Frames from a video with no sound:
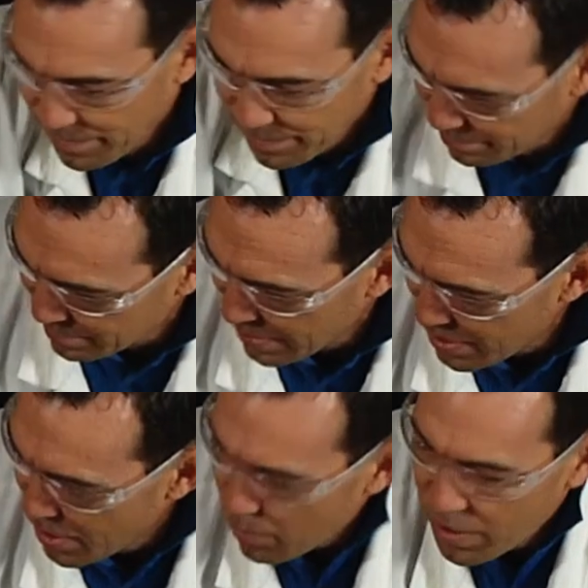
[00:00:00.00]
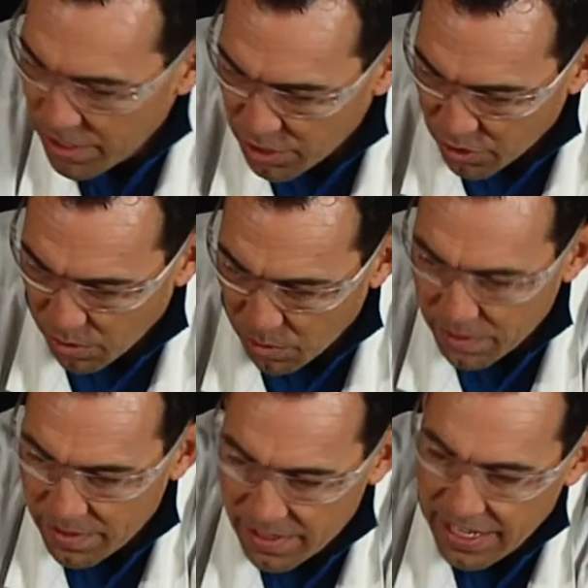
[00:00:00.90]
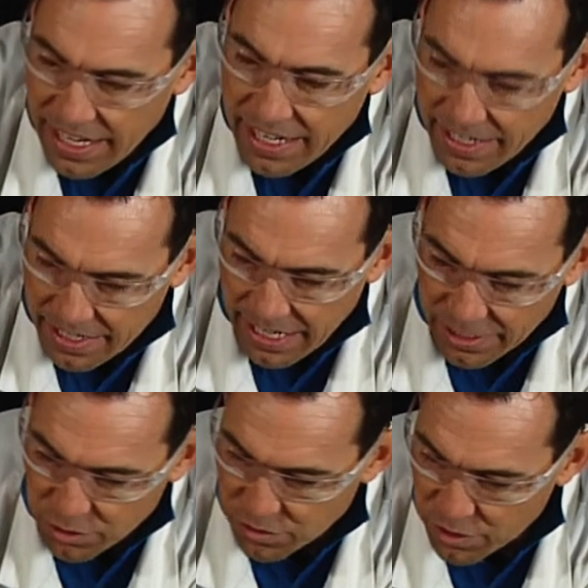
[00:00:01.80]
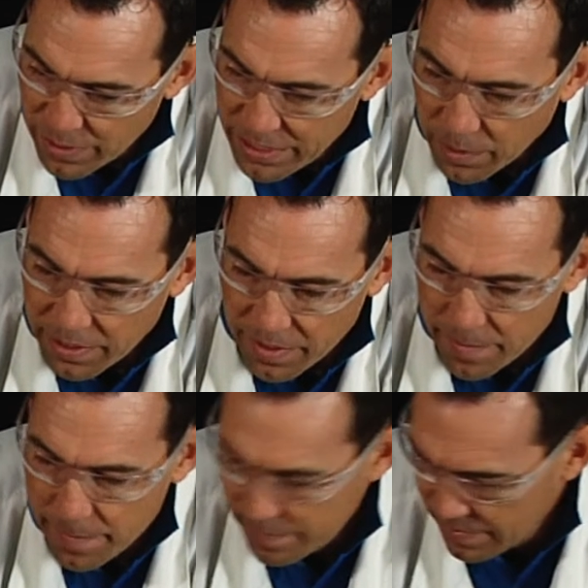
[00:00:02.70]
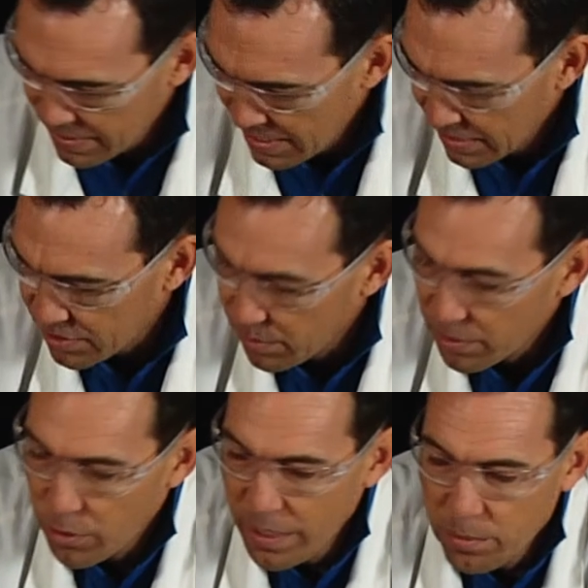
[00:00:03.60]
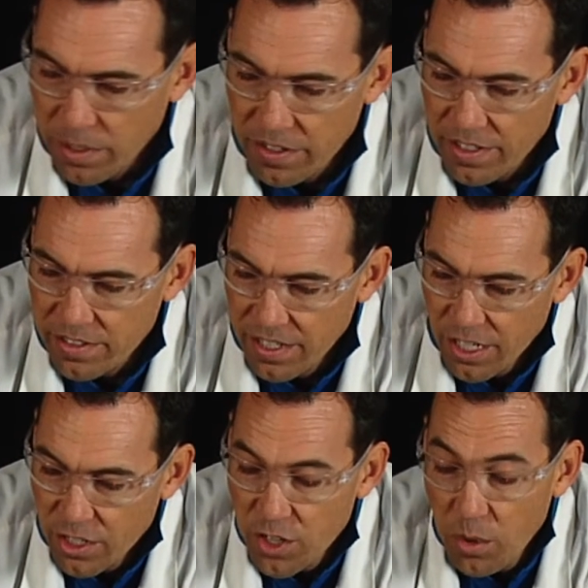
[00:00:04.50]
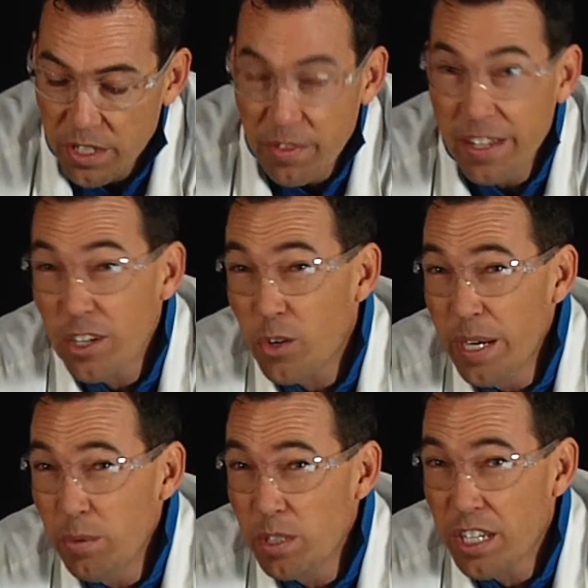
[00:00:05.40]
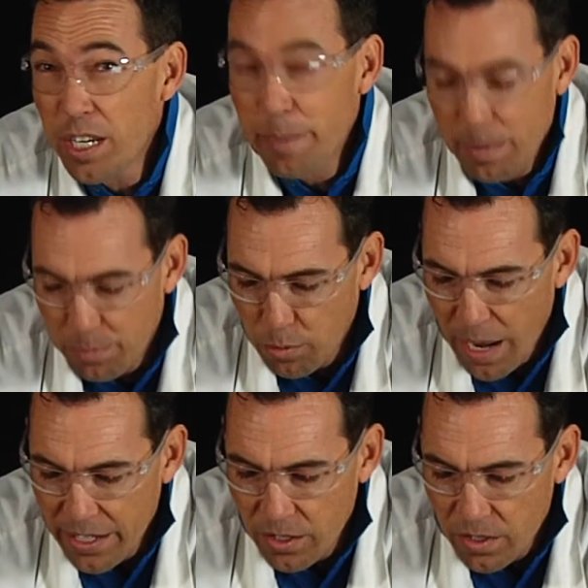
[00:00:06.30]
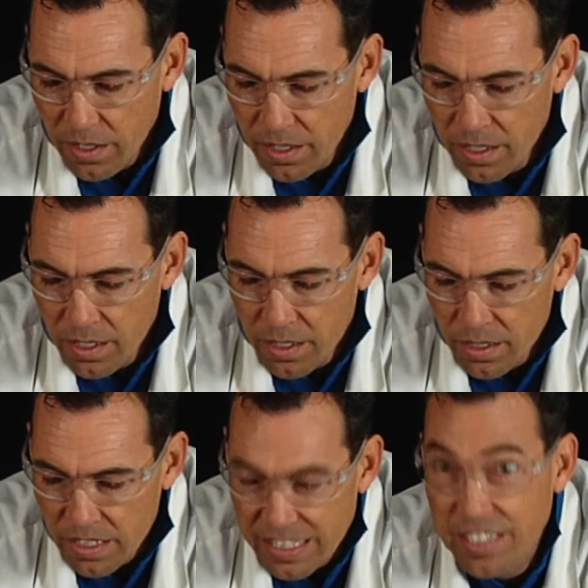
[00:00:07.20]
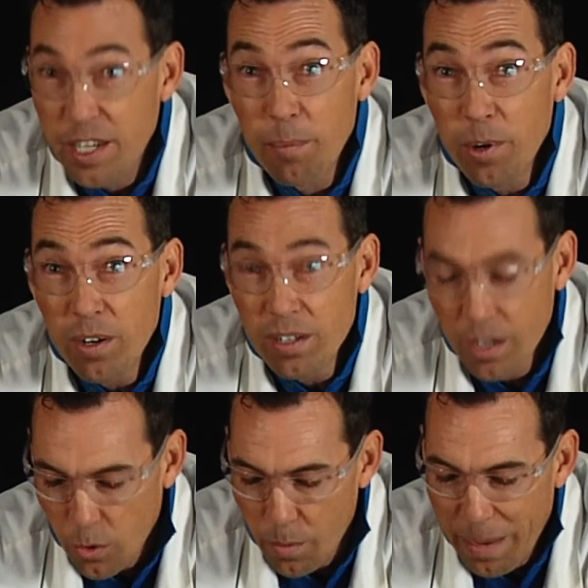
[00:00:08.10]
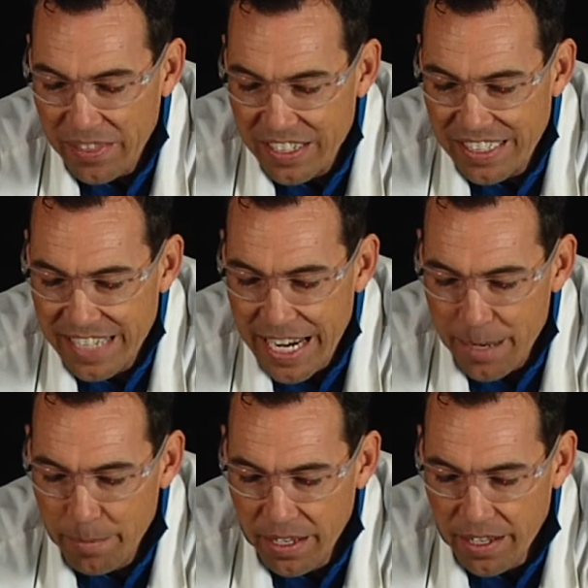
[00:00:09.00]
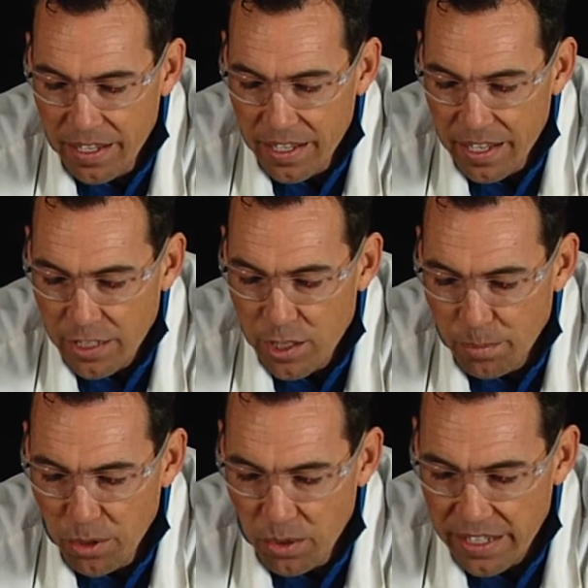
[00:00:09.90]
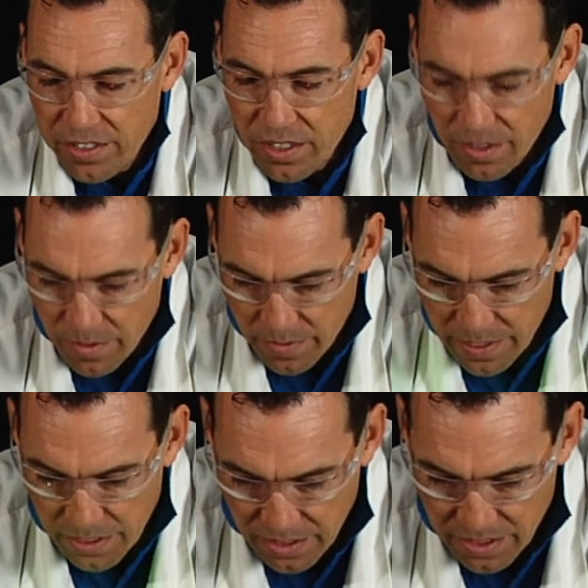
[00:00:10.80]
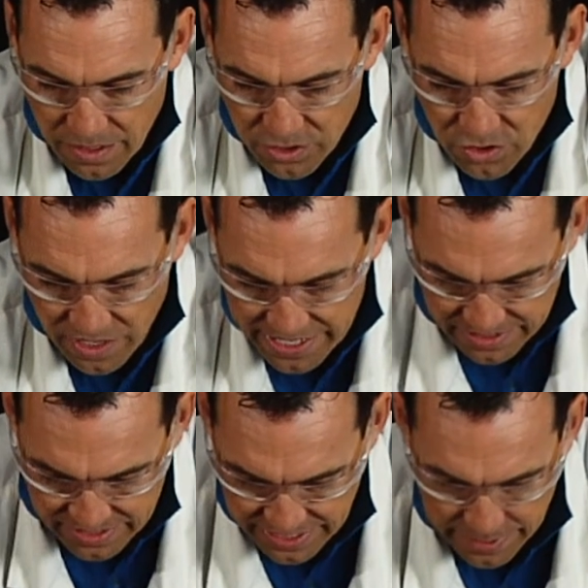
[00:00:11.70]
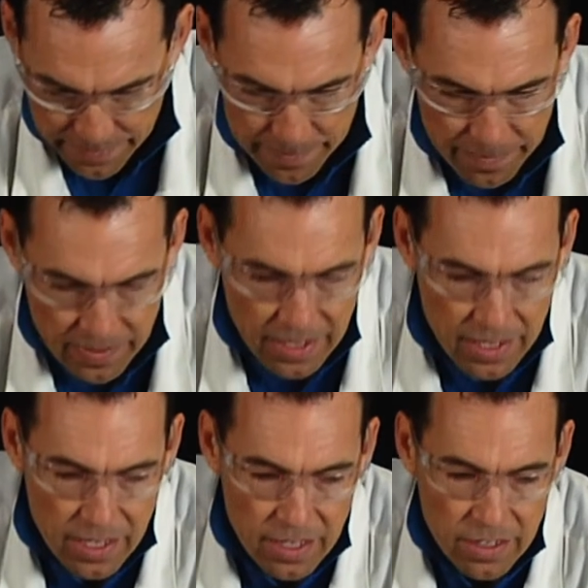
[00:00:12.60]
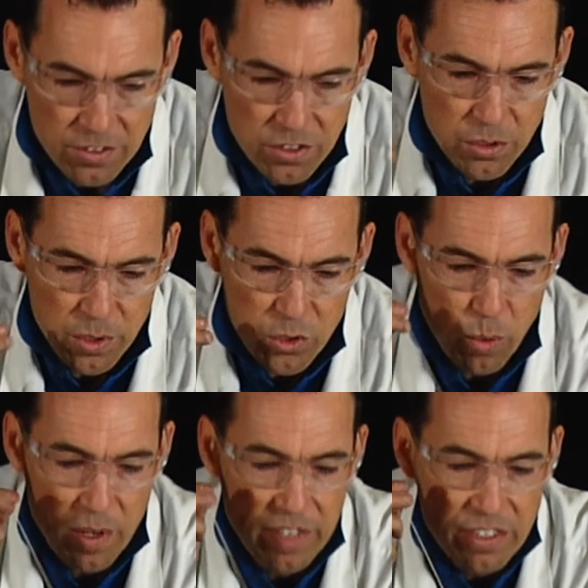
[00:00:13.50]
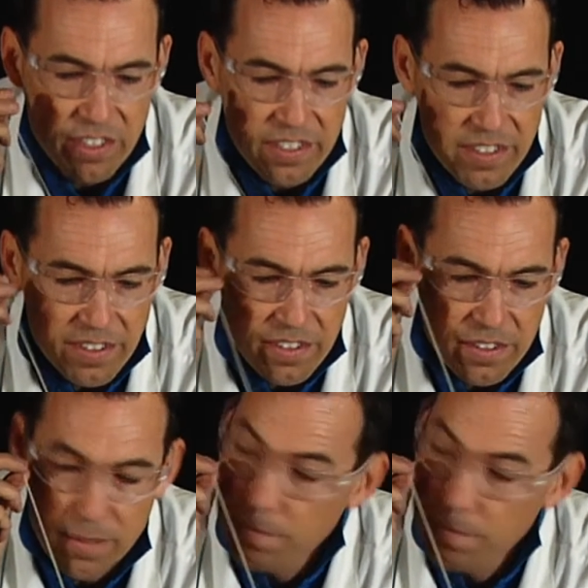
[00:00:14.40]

We're going to go and use the green one. See what the green one does. So, do you think the green one's going to be brighter, dimmer, or about the same as the blue laser? Well, let's try it and see. Let's do a 12-inch distance.